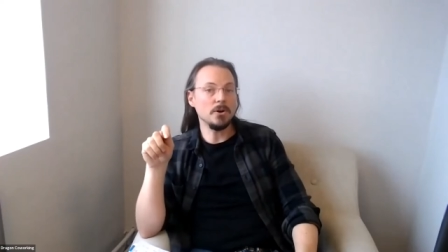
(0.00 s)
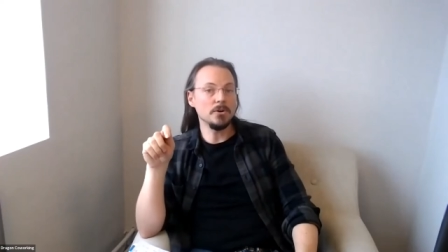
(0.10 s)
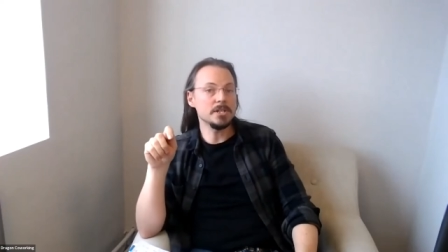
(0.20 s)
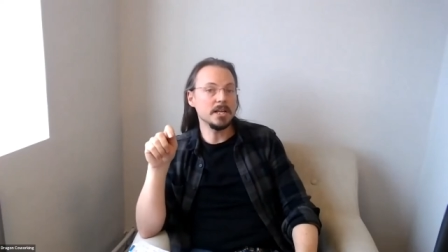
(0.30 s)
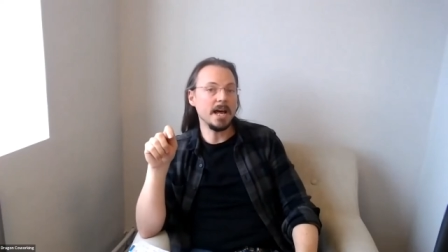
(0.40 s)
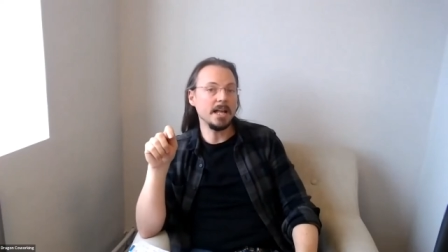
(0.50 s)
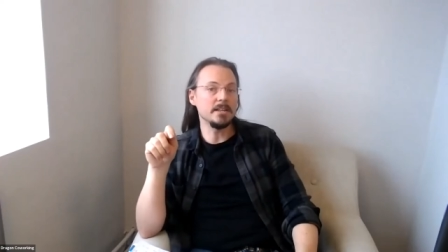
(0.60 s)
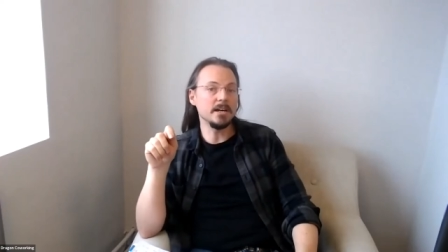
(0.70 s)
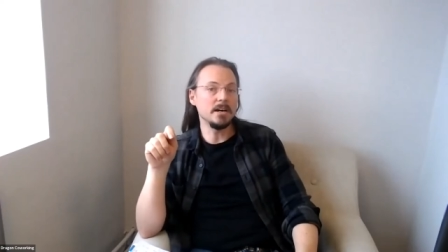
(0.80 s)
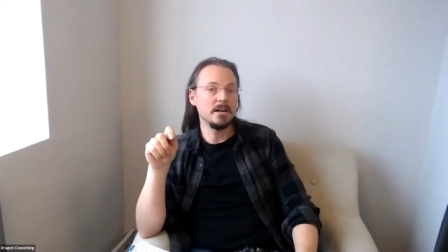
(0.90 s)
onto the
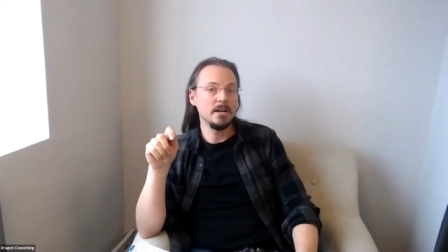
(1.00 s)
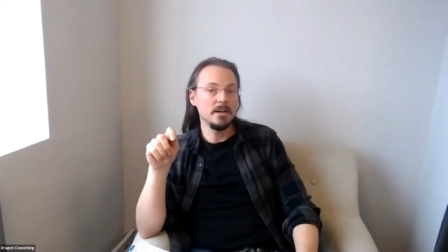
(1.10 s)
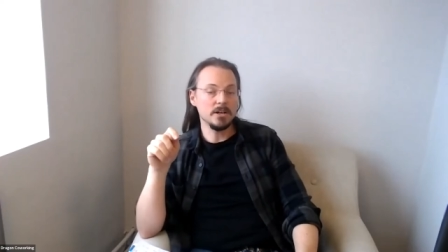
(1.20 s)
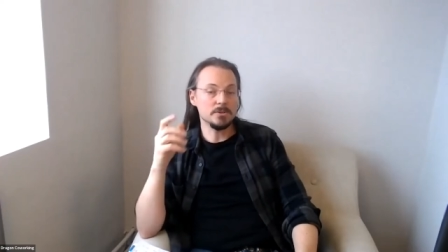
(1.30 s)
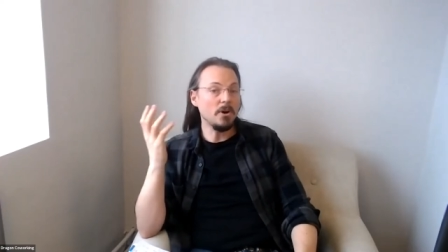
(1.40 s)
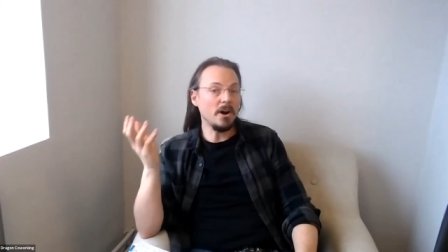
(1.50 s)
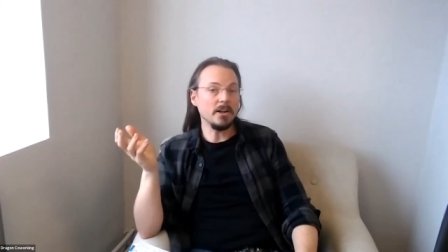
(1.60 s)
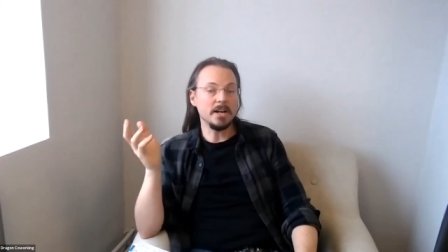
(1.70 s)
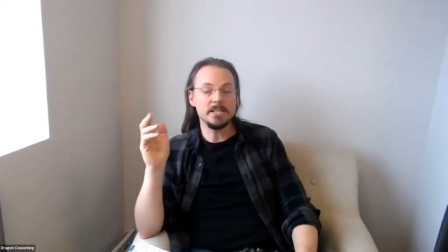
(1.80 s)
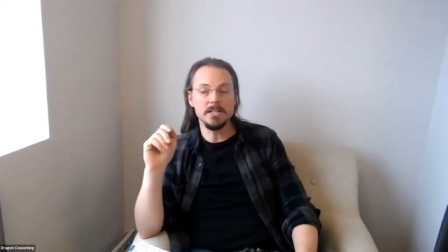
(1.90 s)
calendar. Because what I
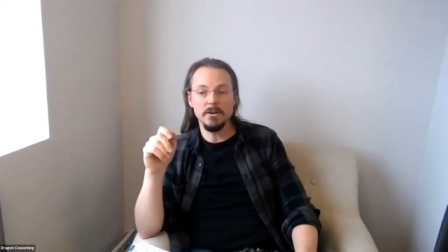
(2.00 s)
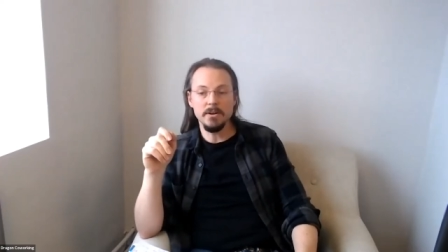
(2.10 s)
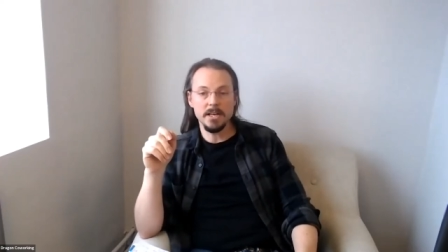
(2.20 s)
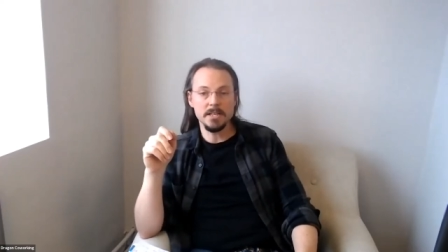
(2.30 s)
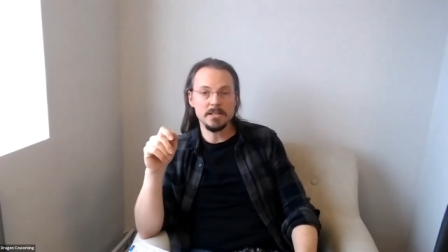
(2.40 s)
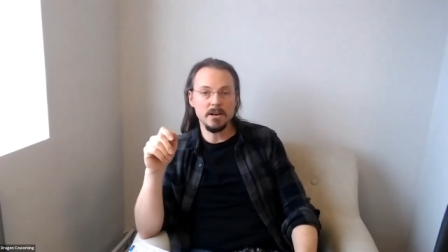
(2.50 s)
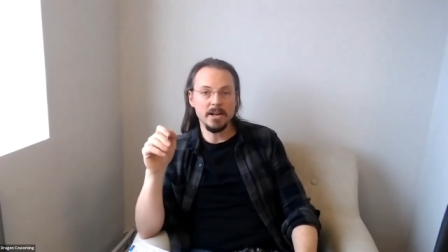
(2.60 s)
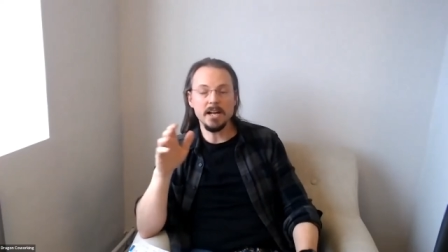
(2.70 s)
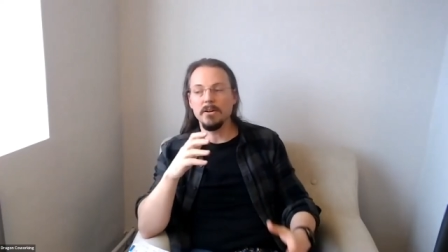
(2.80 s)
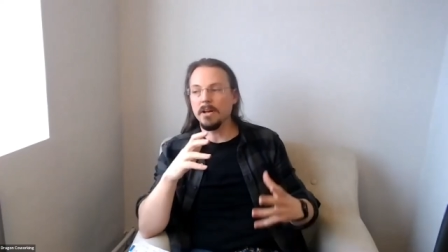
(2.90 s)
like to do is, I
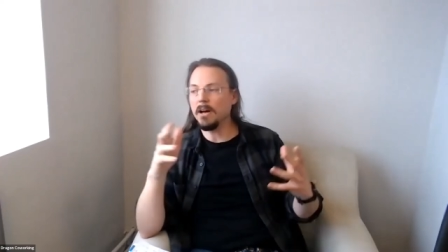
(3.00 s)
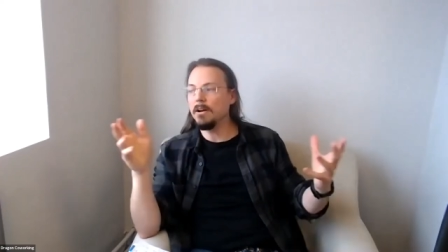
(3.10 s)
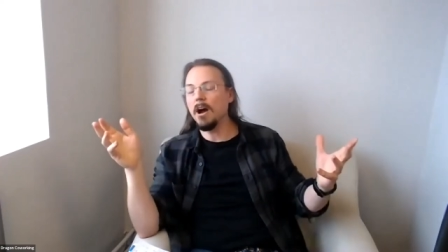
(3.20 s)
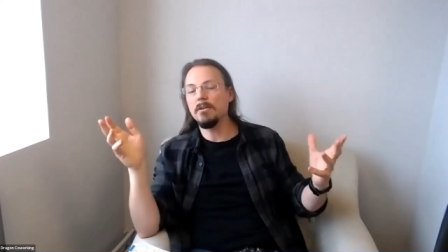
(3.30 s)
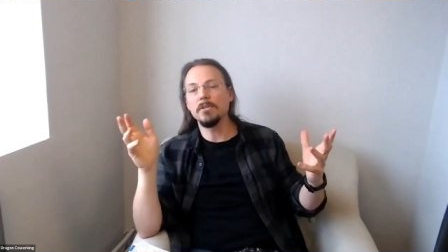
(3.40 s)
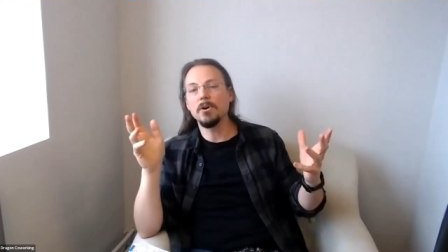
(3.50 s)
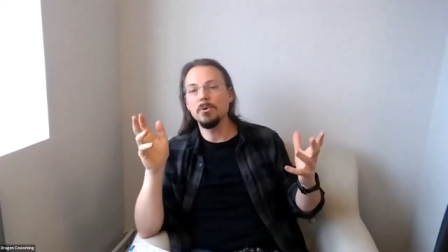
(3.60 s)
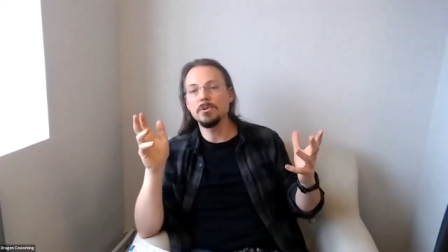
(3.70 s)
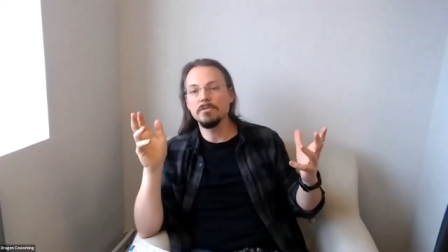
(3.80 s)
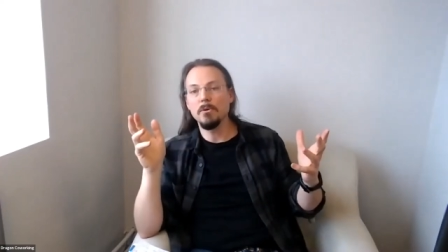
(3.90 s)
know that over the
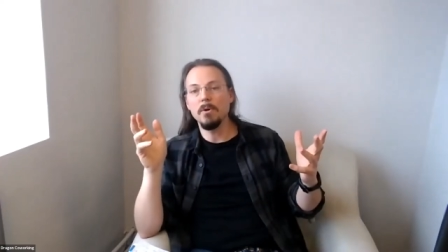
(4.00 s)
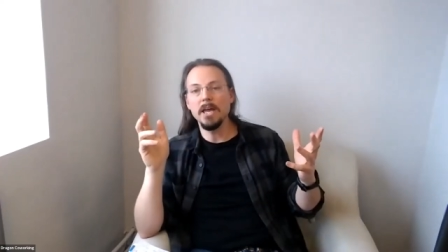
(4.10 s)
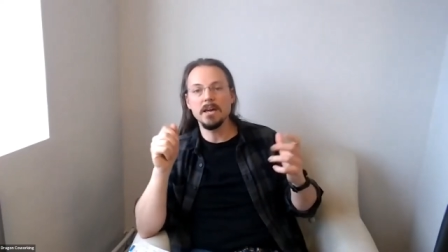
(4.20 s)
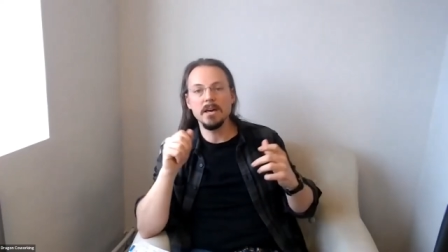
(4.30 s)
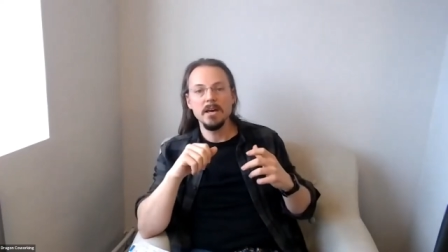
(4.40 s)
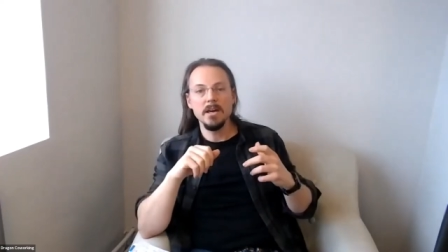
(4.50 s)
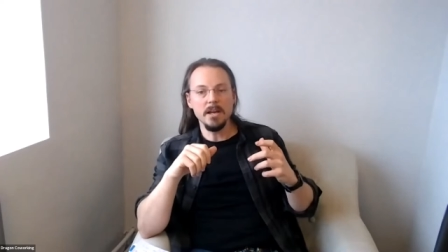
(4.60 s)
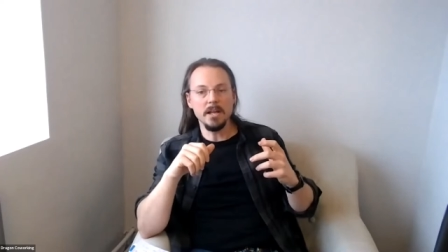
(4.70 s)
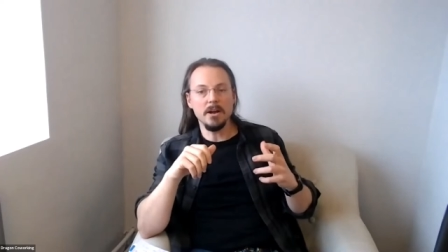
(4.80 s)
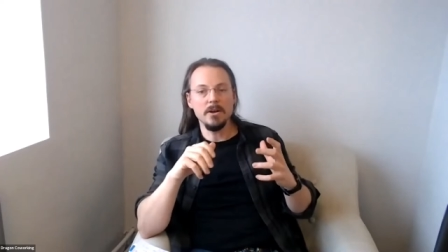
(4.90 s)
course of a week,
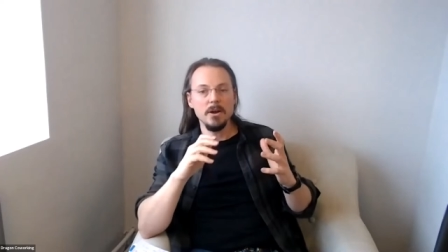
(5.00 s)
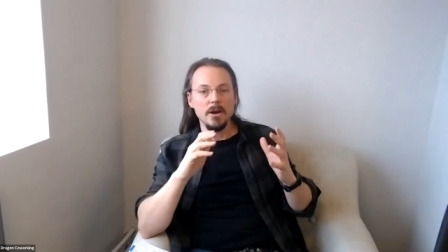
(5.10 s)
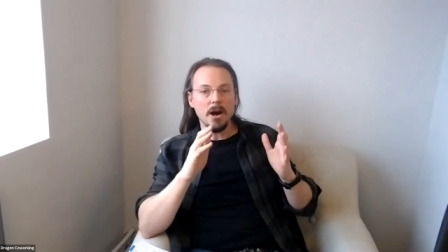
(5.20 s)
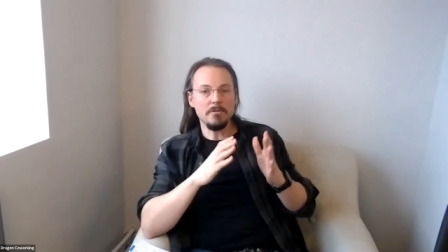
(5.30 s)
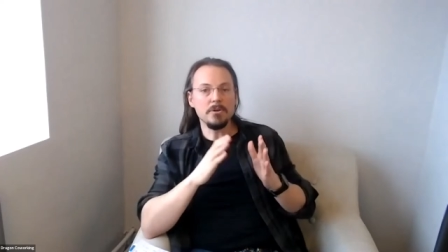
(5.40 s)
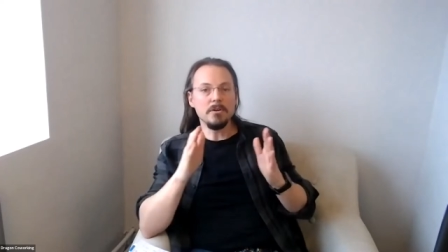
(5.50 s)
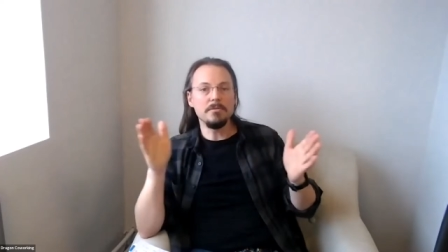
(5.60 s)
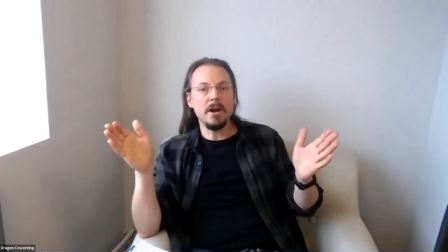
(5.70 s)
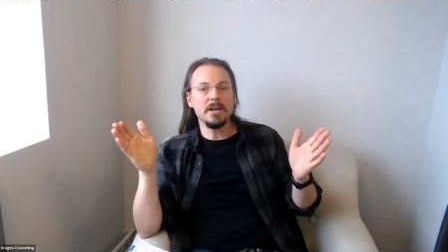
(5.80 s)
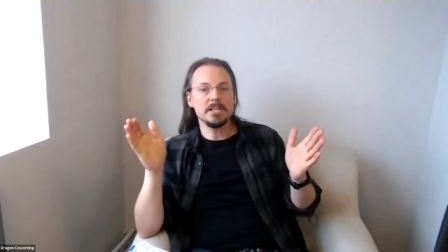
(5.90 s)
you know, I've got
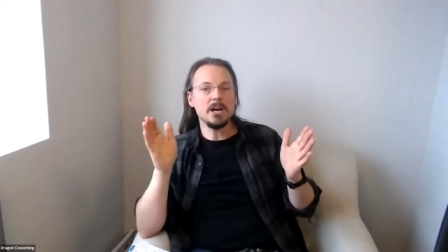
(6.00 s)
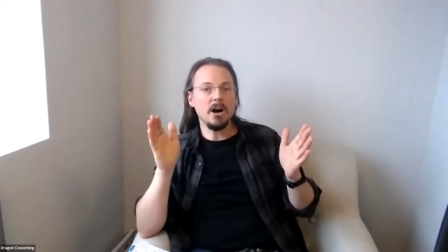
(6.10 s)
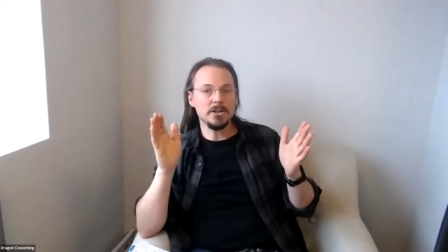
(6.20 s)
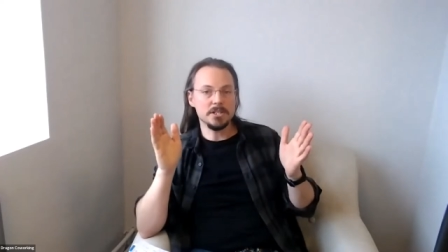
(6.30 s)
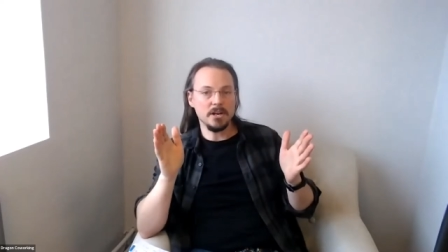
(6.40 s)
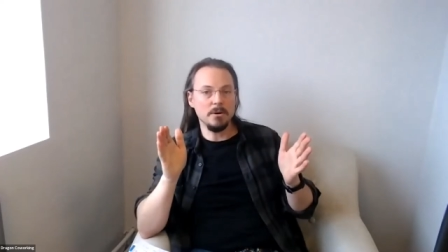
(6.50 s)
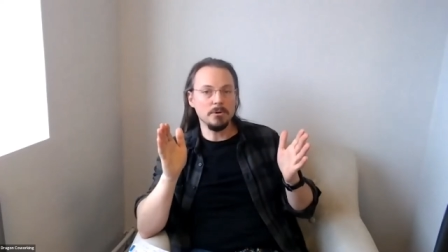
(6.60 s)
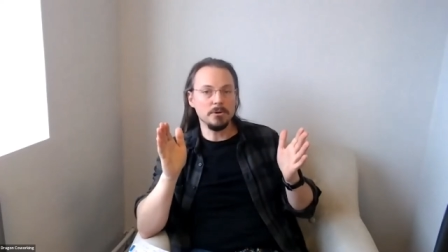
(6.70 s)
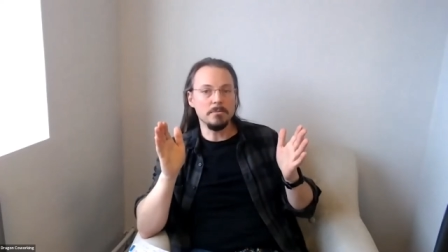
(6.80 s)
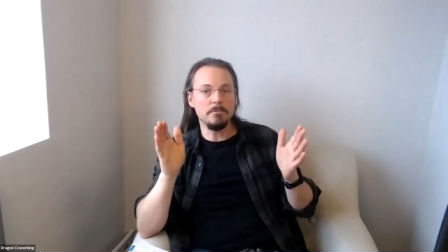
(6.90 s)
various tasks I
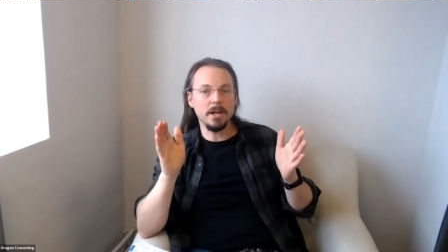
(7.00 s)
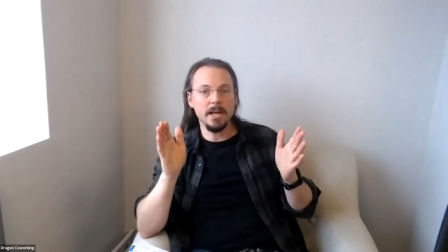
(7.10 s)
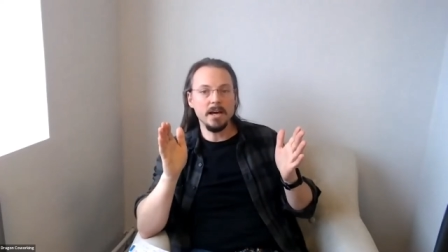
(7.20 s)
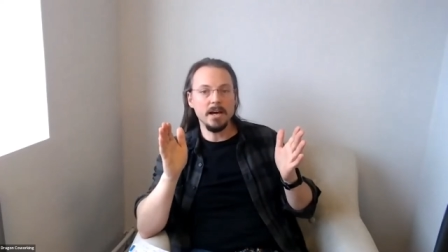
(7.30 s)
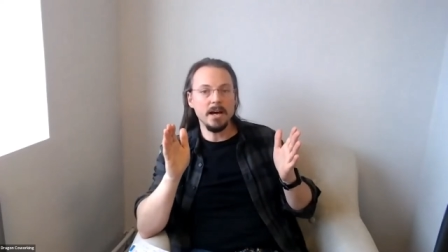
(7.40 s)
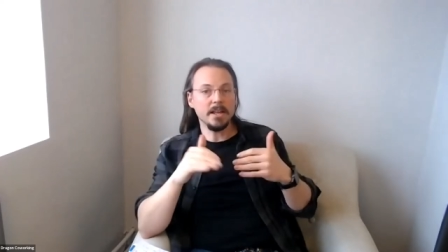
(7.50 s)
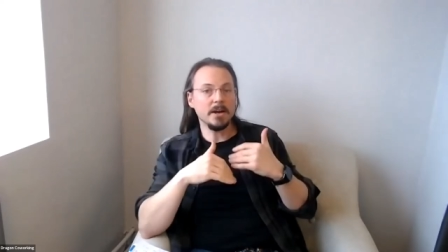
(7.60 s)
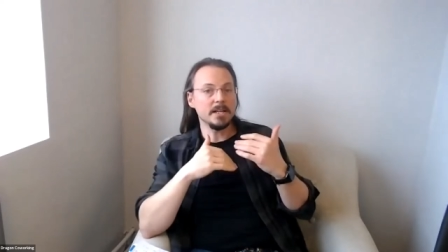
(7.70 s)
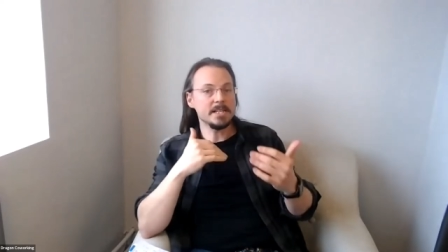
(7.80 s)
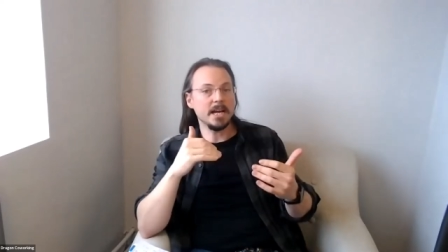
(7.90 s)
want to complete, and they're
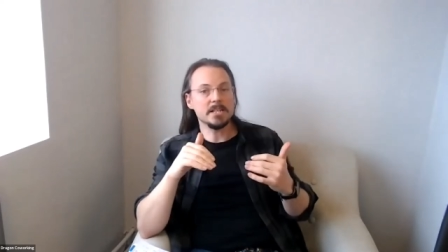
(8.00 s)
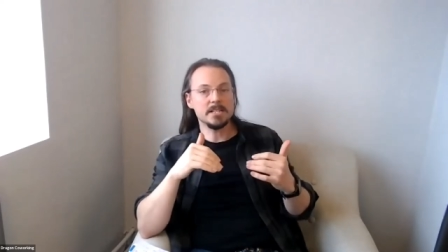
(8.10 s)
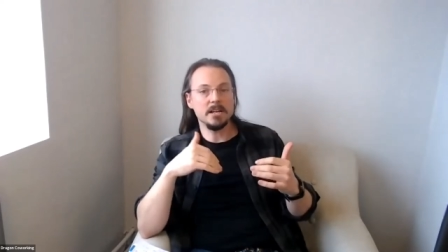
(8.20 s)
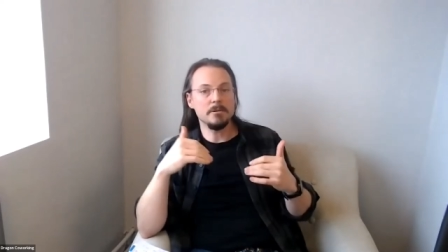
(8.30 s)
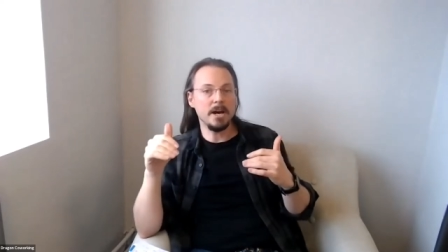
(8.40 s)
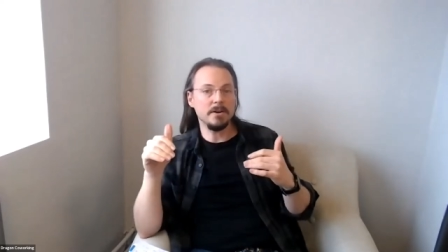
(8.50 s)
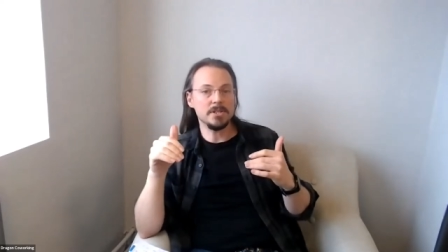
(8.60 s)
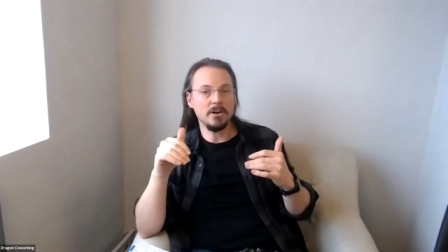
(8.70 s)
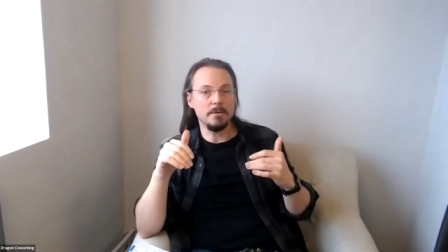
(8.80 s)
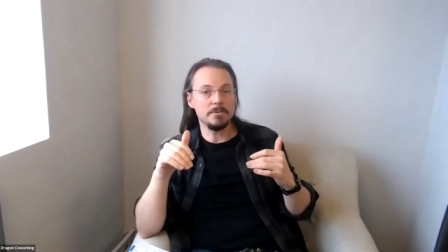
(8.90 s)
going to take a certain amount of
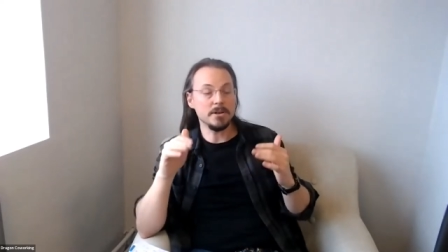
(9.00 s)
time.